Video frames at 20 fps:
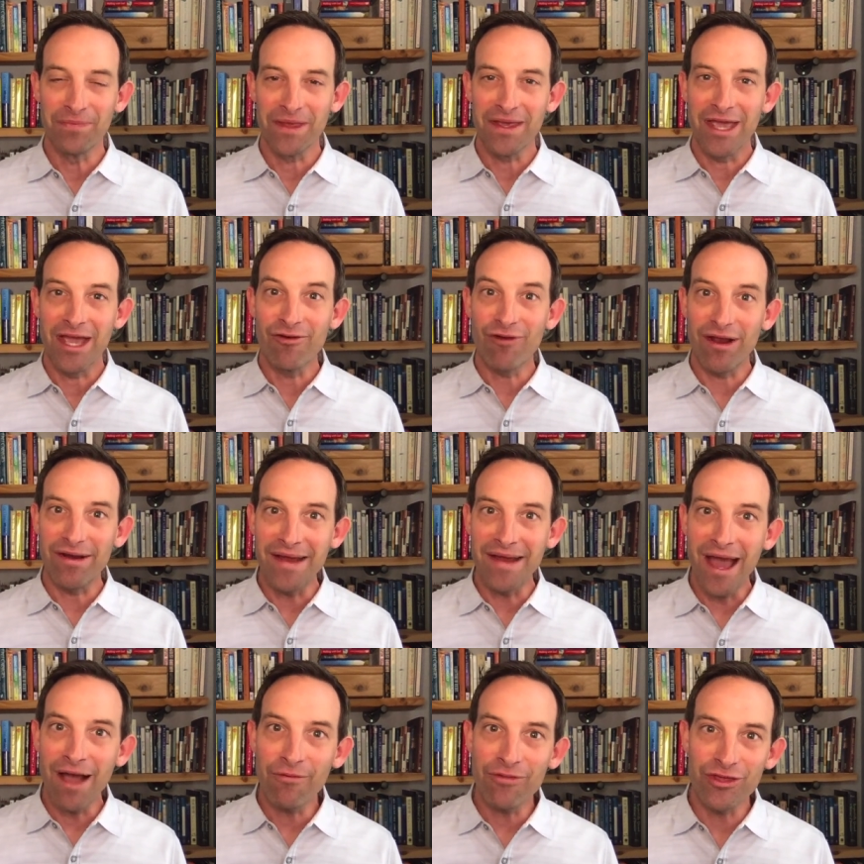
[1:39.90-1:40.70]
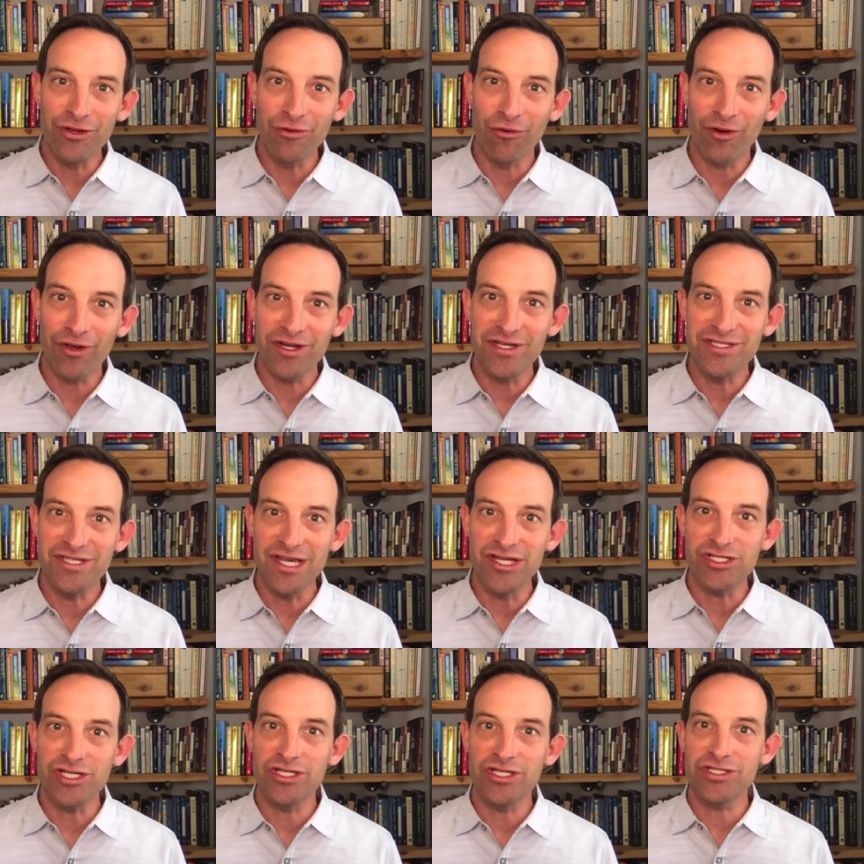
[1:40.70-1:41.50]
And right now within
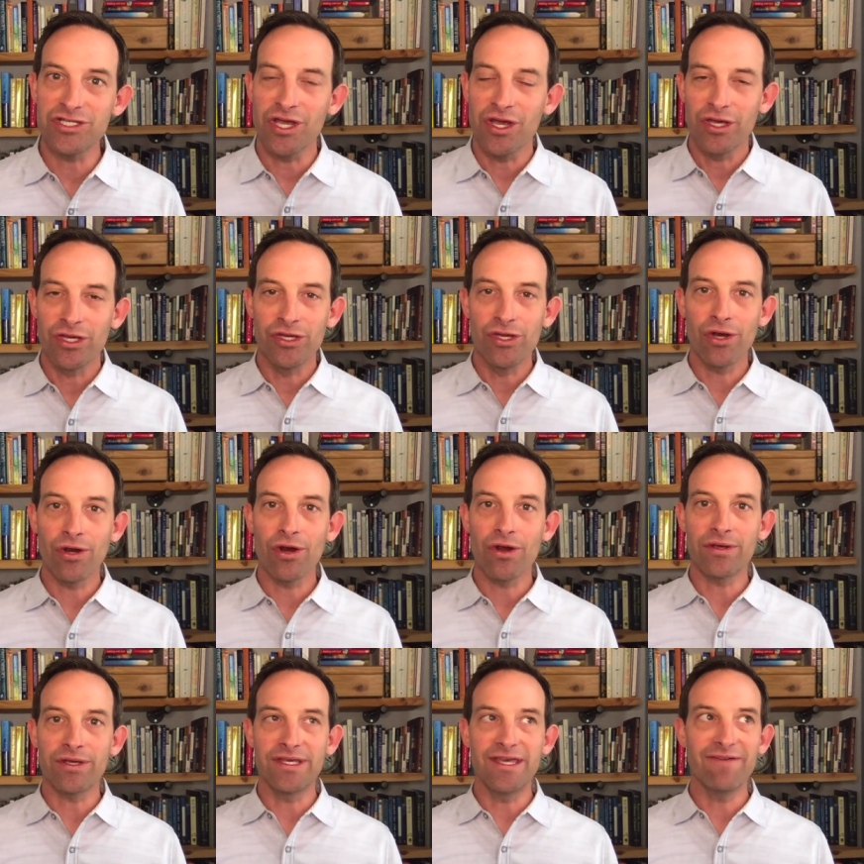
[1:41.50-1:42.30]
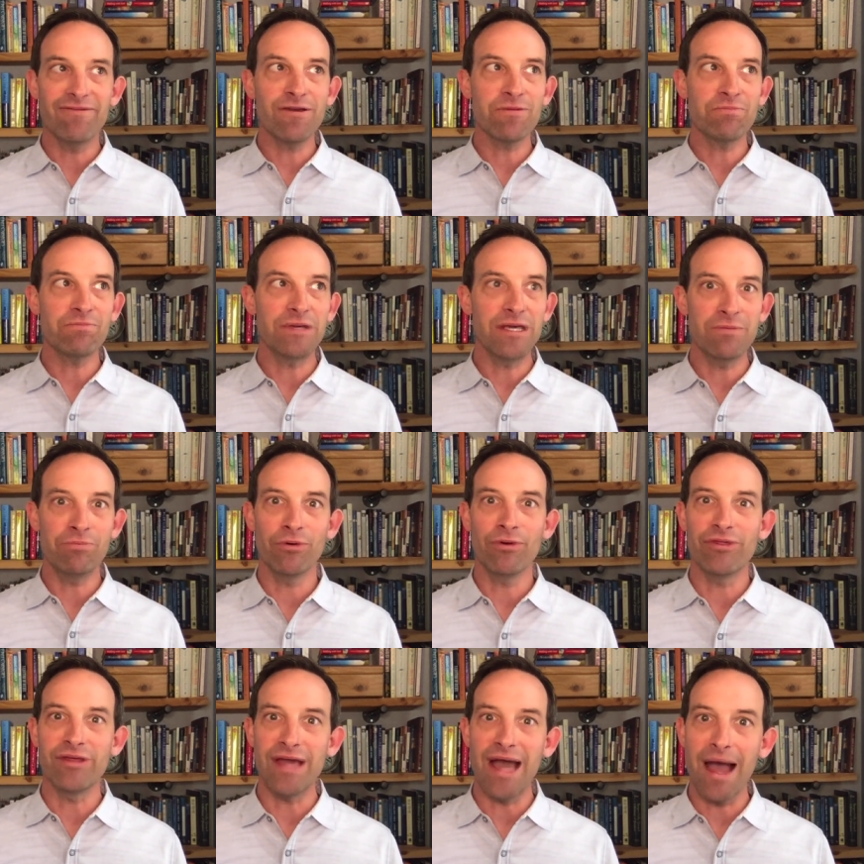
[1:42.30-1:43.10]
organizations, you're giving people
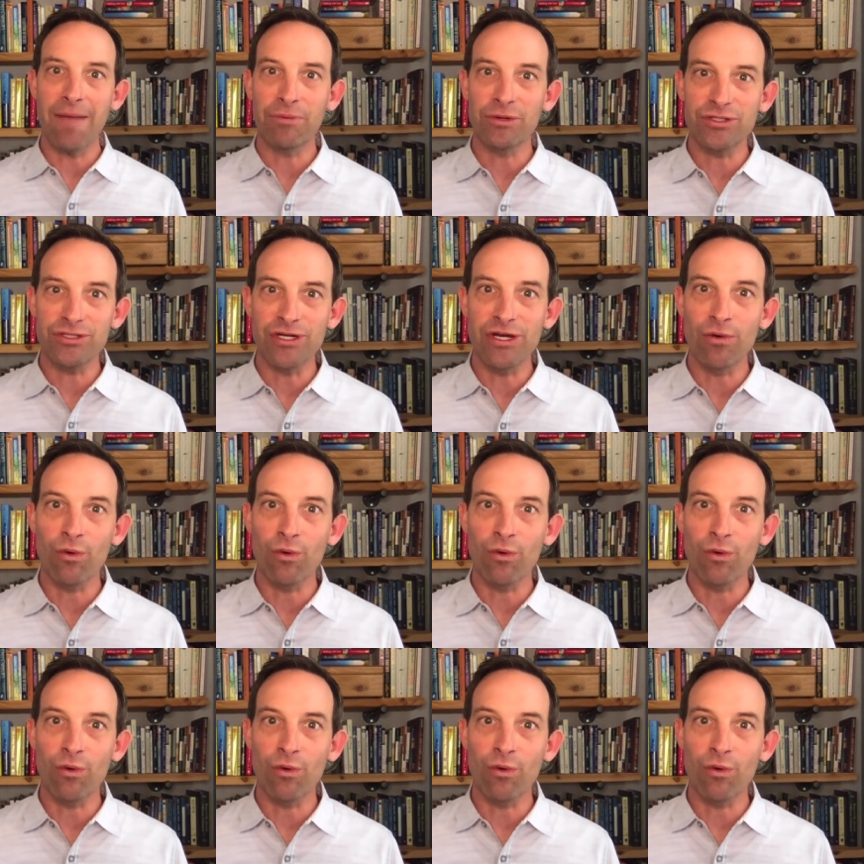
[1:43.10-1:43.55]
the opportunity.